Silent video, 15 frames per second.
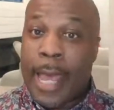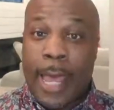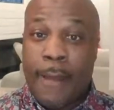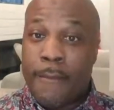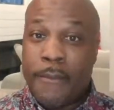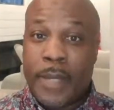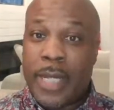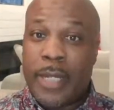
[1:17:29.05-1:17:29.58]

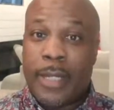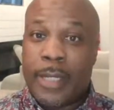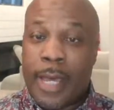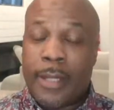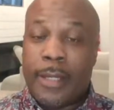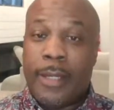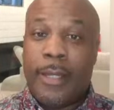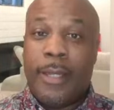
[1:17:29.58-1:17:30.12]
coaching
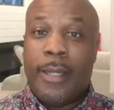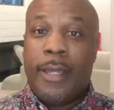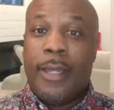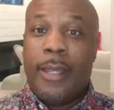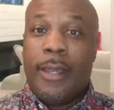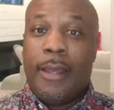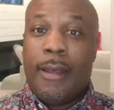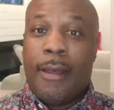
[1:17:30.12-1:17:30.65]
staff that but
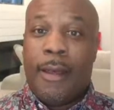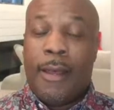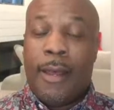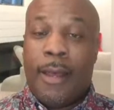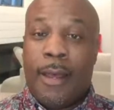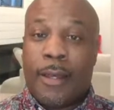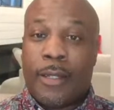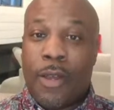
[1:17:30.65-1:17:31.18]
they not haven't
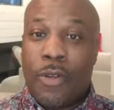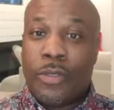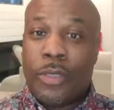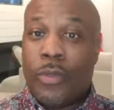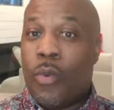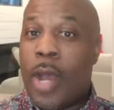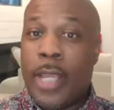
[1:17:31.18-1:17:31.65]
been together,